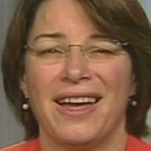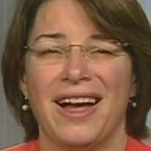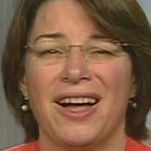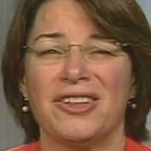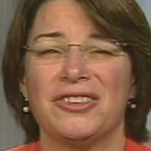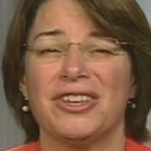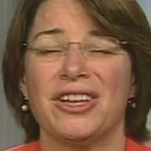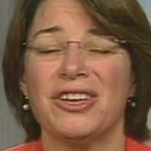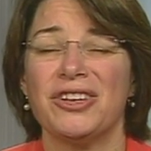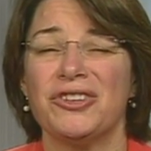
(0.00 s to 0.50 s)

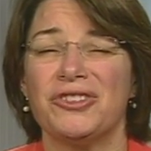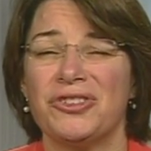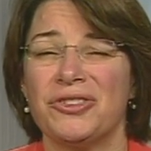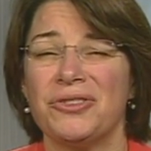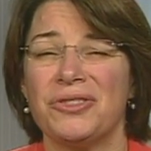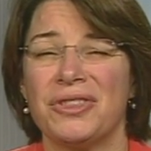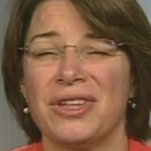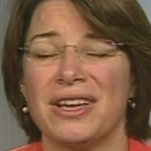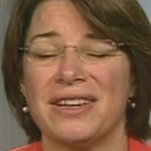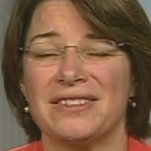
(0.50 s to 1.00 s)
I'll tell you
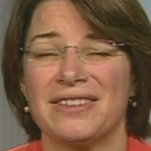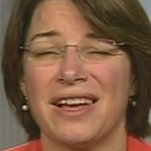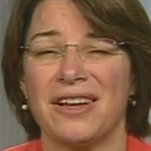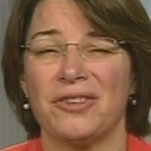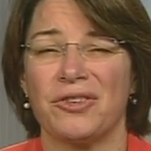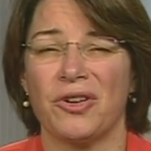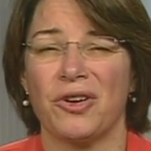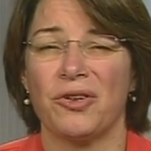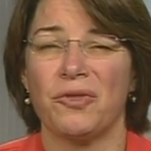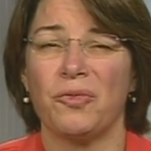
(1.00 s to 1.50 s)
2 things I
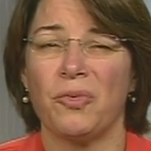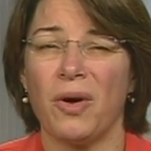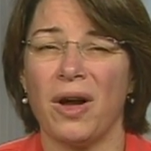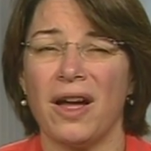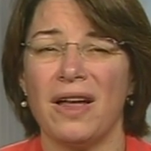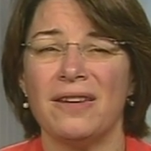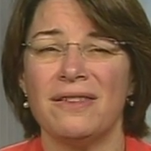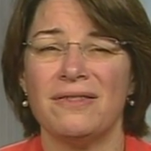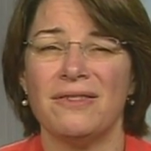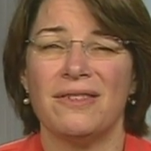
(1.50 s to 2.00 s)
learned.
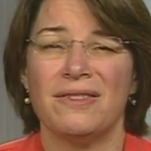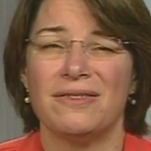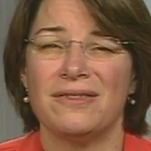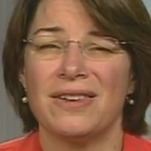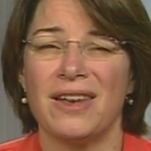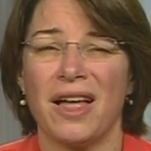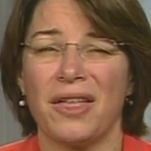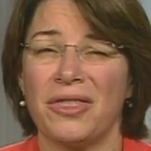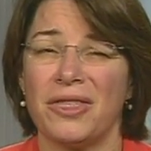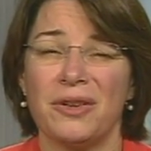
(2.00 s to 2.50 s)
One,
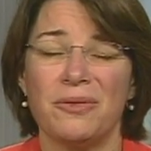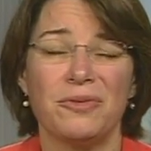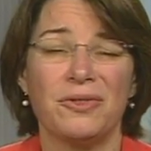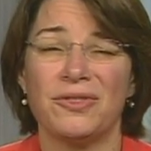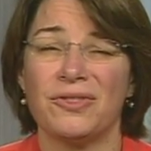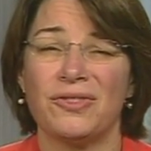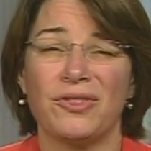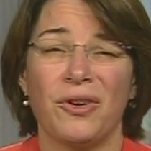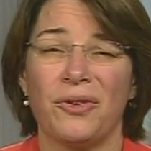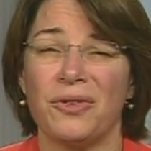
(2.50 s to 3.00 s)
nothing
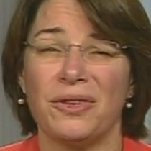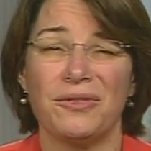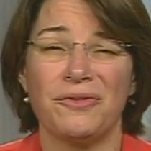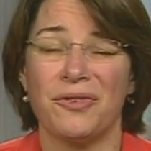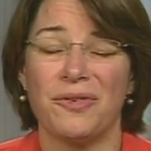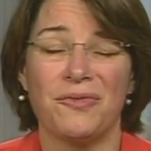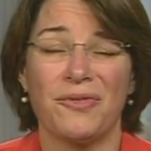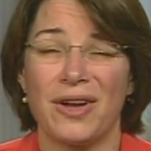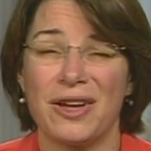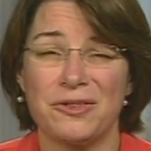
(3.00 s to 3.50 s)
was stolen
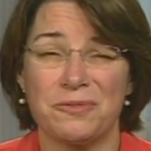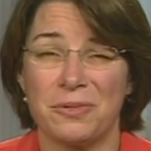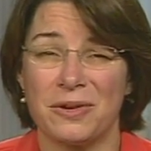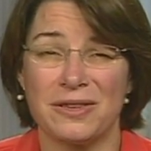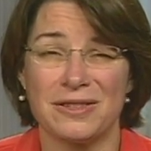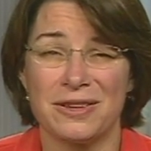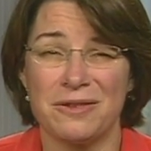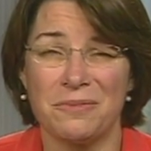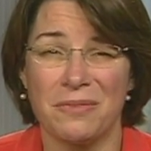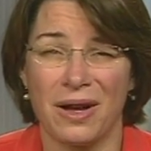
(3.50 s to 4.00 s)
from Vice
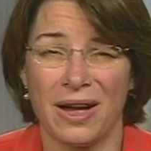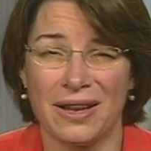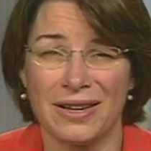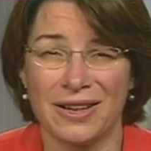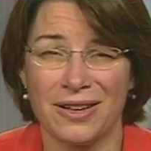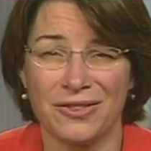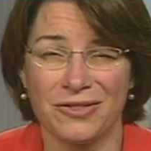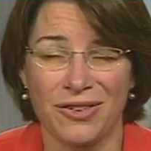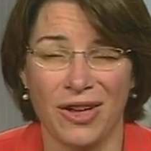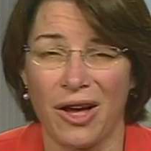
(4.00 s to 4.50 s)
President
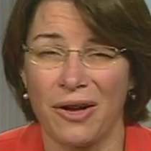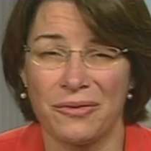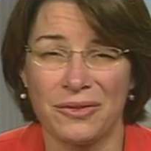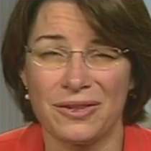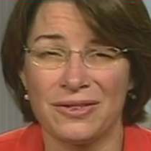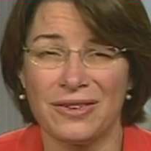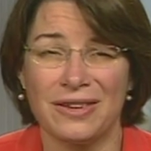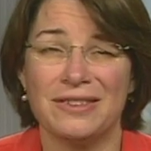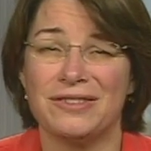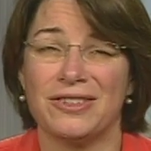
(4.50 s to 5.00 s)
Mondale's
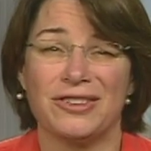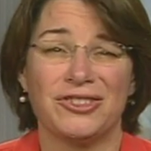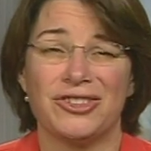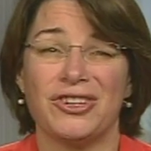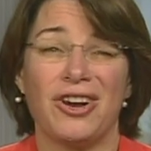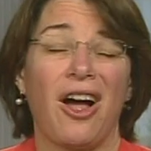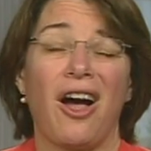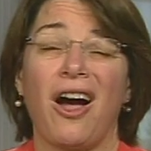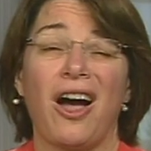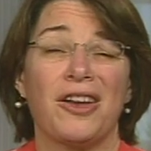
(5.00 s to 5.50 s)
office. He's such
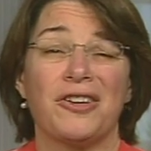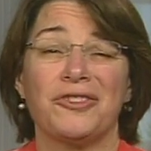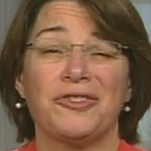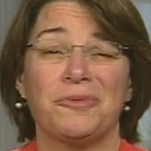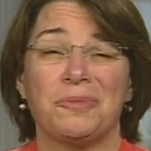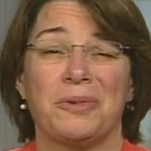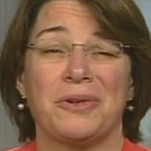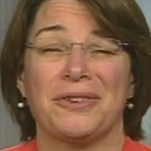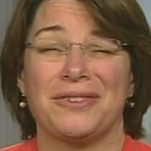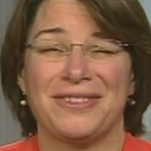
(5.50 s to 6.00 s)
an
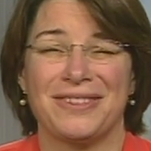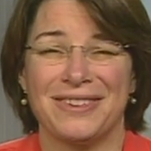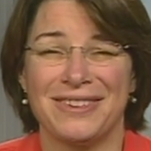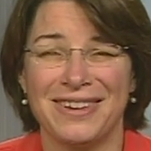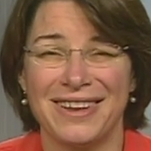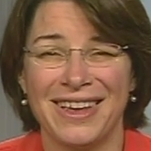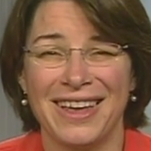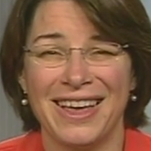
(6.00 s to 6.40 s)
honest person.